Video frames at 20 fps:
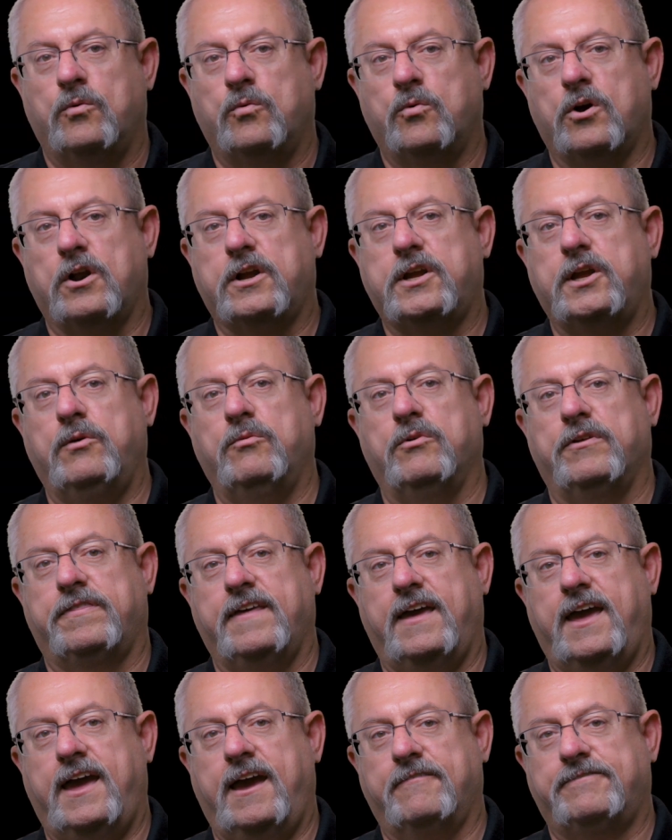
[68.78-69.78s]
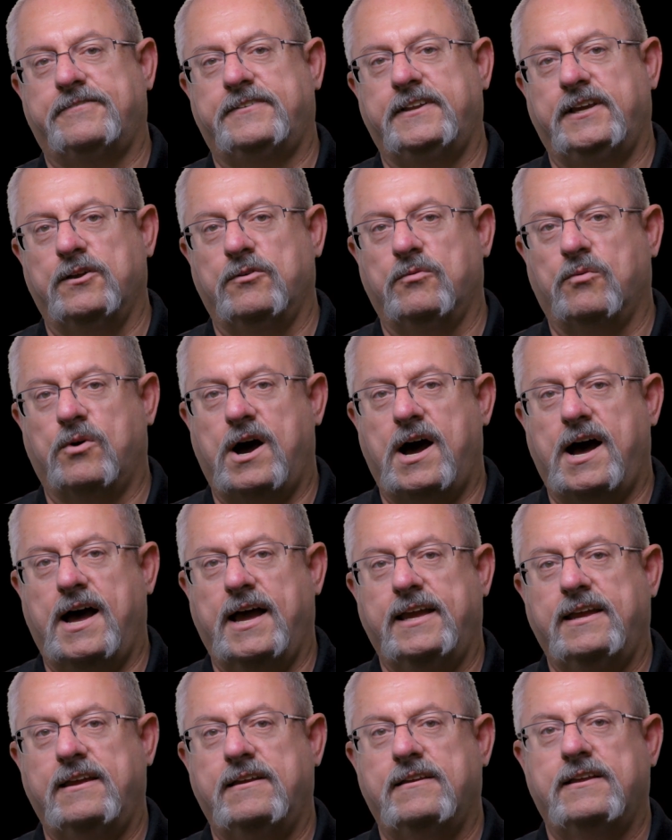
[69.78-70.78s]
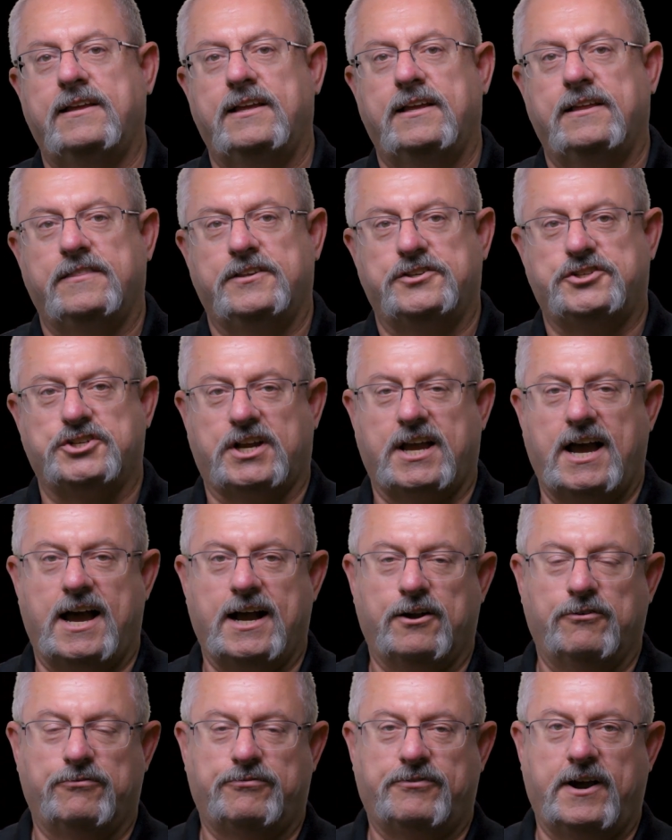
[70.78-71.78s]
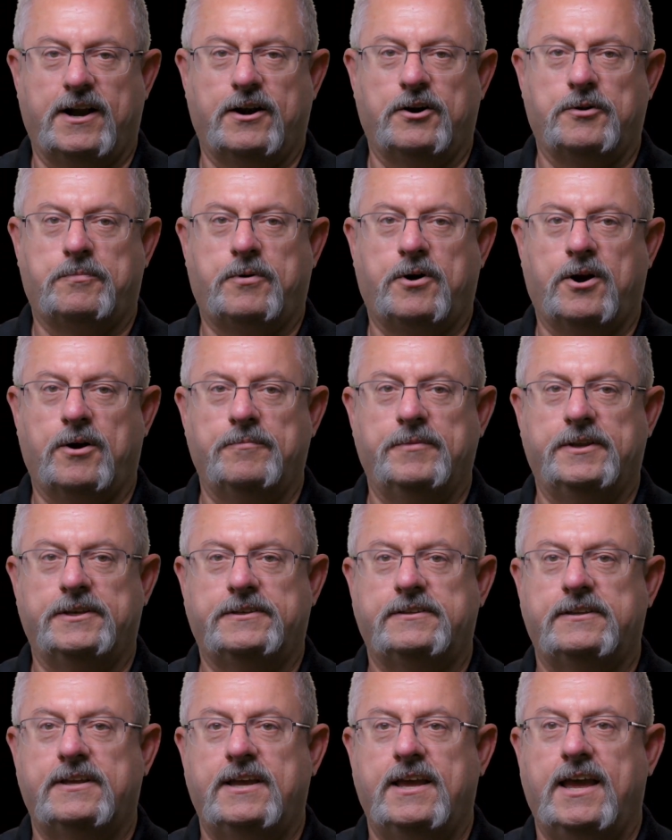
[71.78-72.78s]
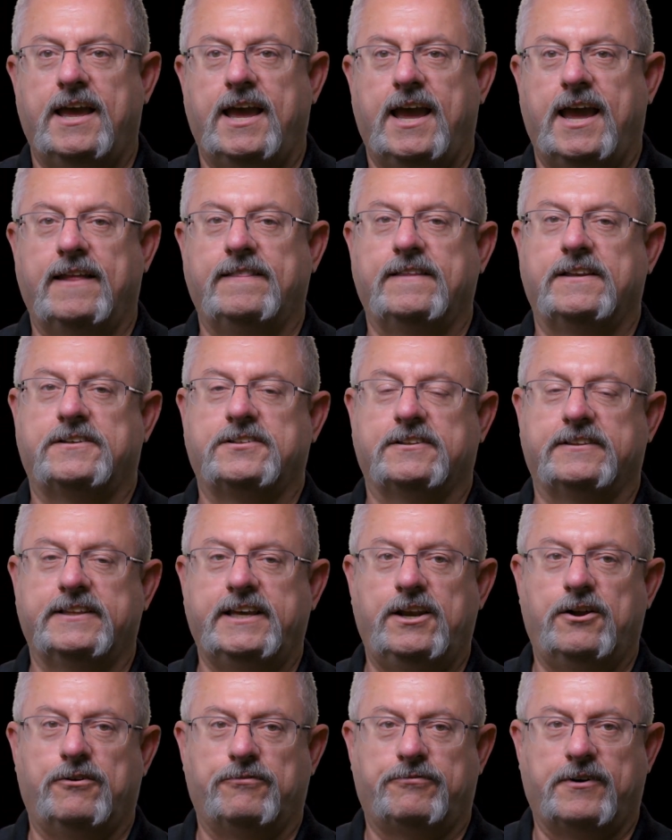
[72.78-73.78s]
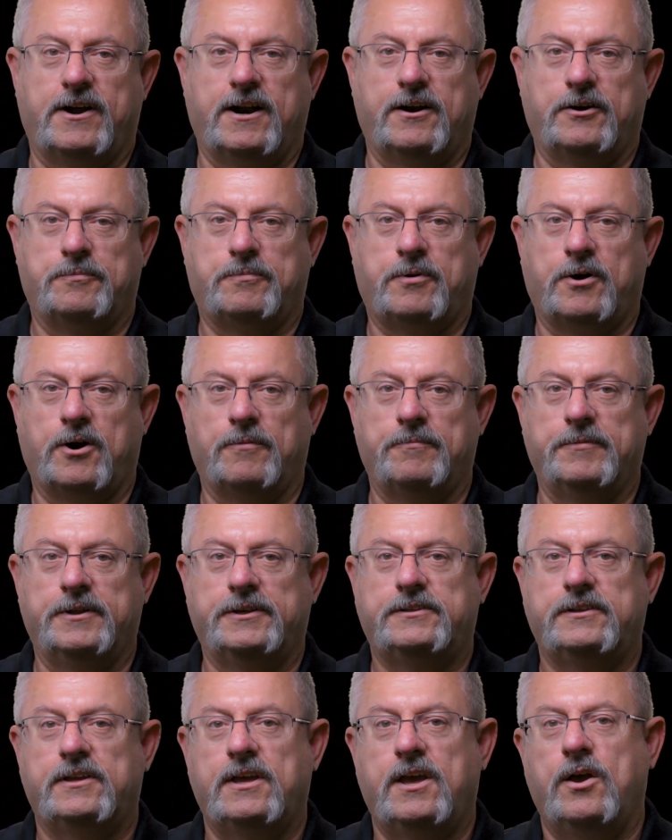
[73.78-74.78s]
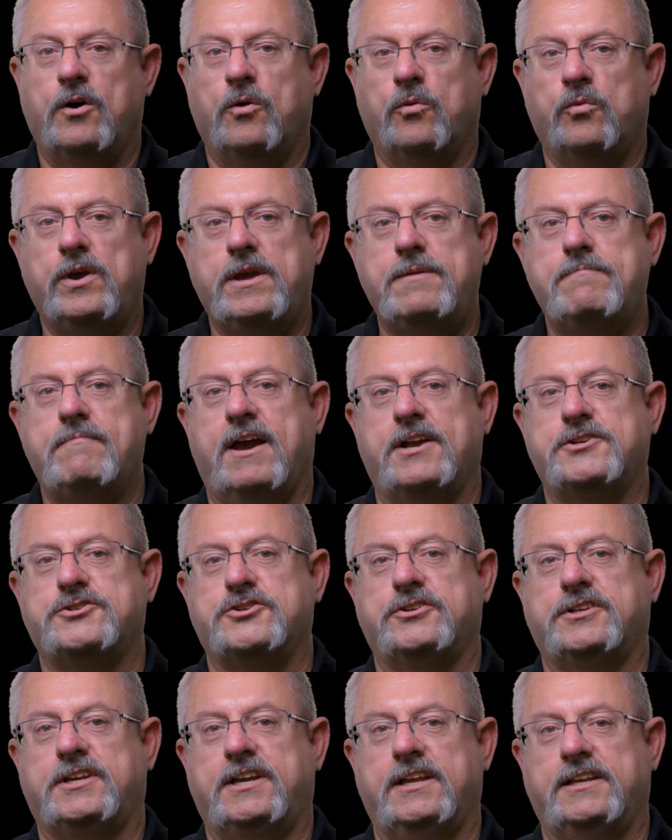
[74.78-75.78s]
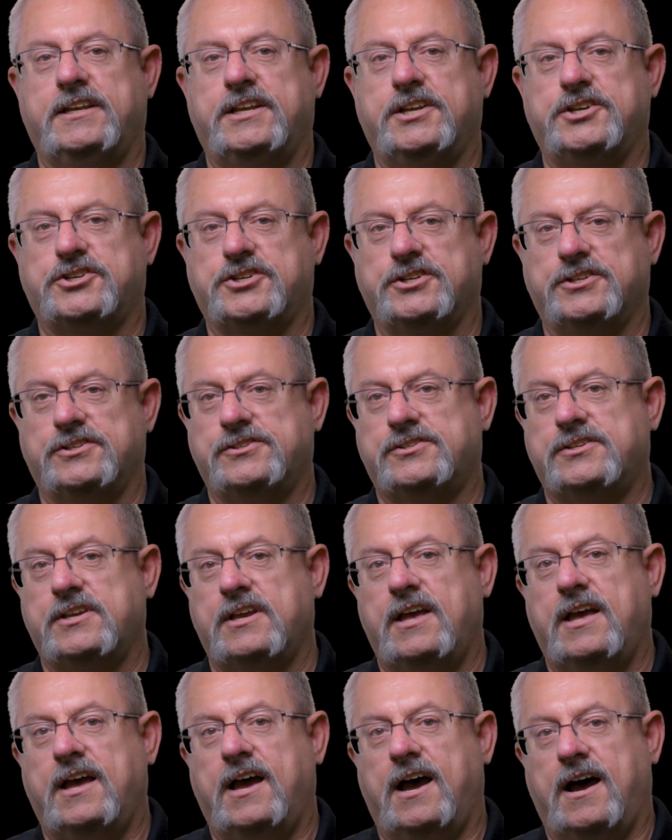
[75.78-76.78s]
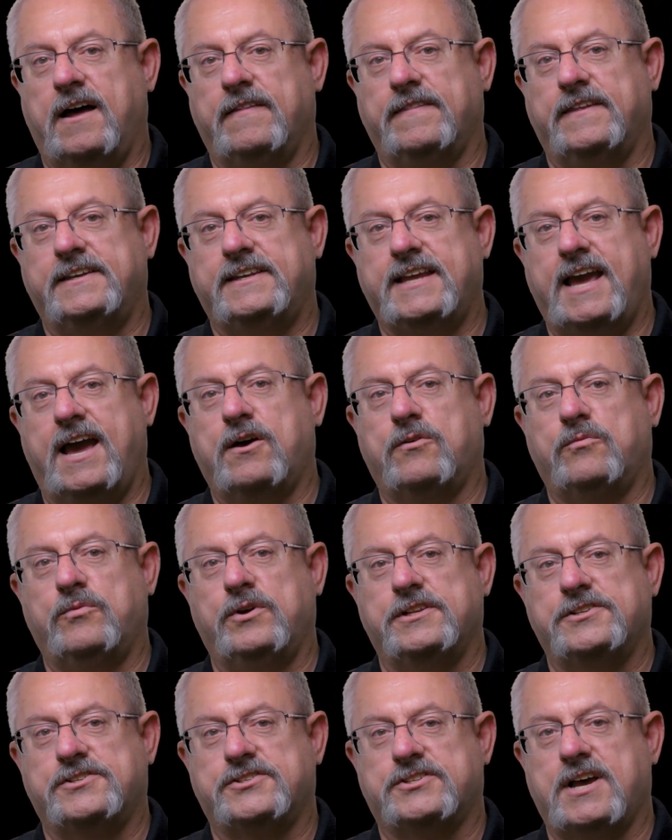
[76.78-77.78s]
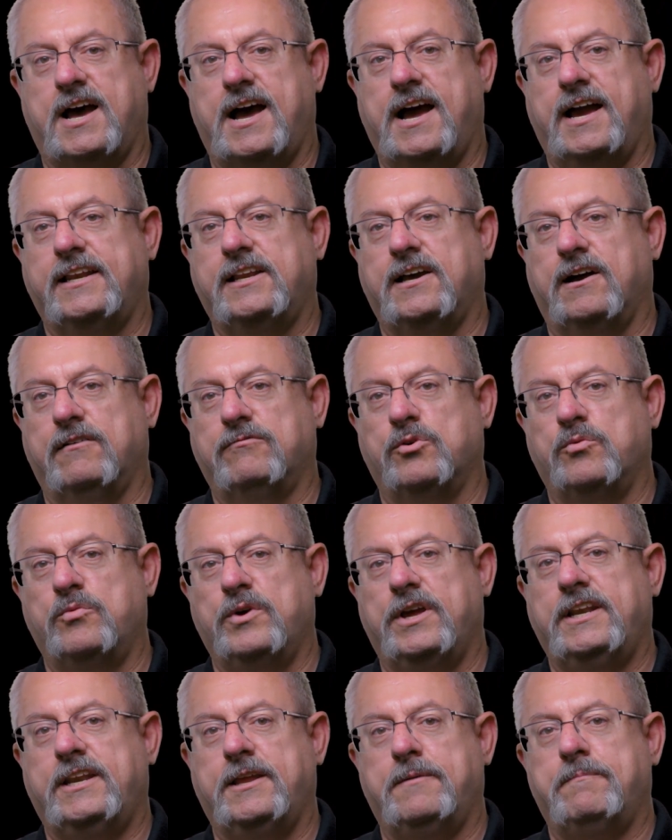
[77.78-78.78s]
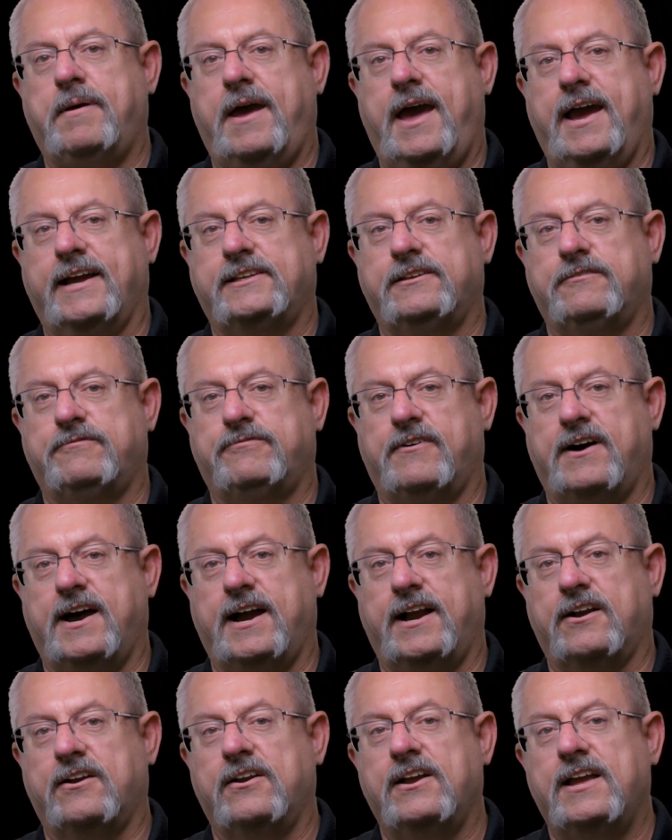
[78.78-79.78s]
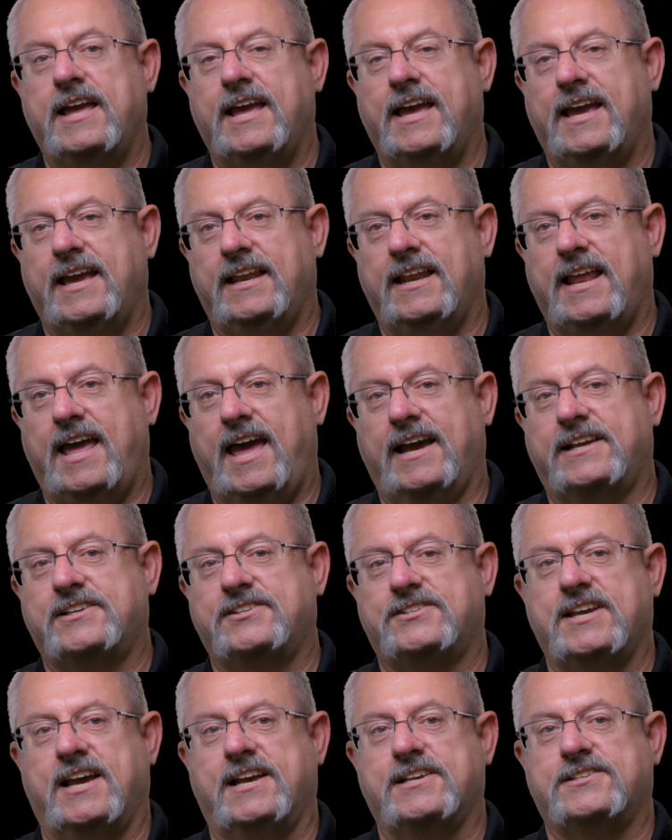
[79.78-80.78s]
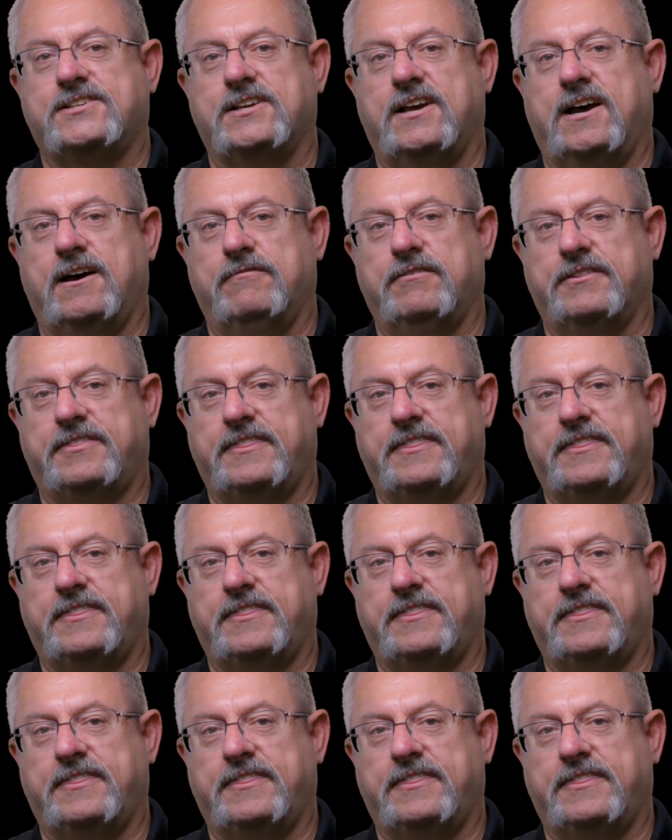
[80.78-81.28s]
Working with FDNY, the Chicago Fire Department, and the Toledo Fire Department, we measured conditions on the downwind side of a wind impacted fire in excess of